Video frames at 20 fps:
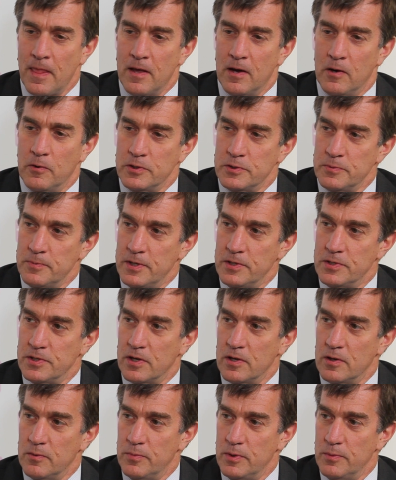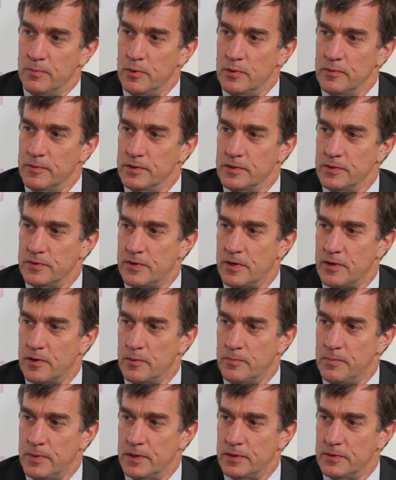uh, which means you're going to be moving to
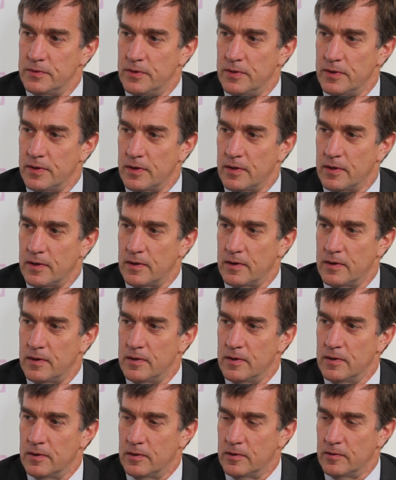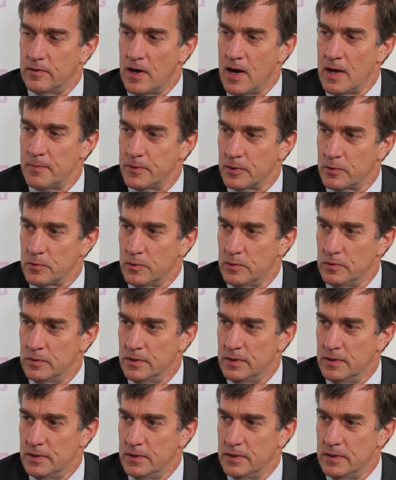terabit uh, uh, optical
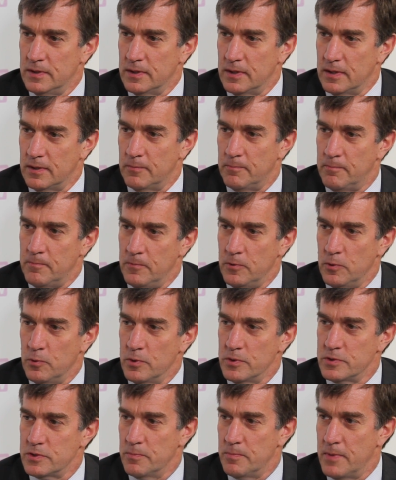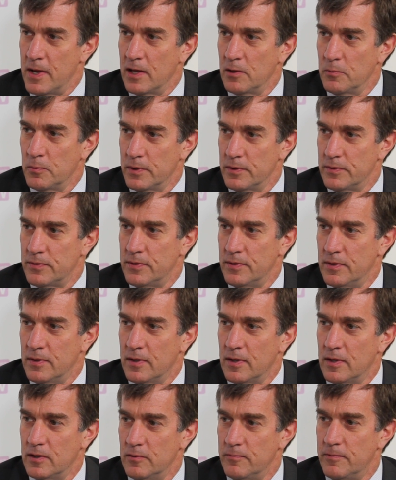uh, units of bandwidth
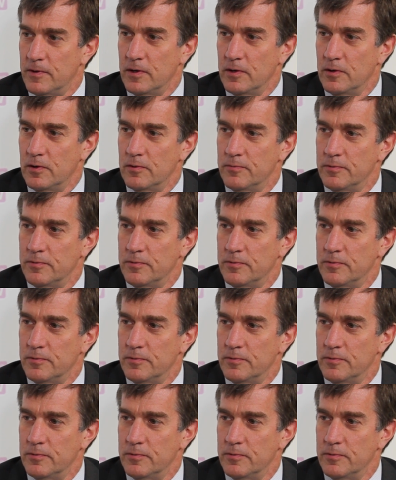in the very near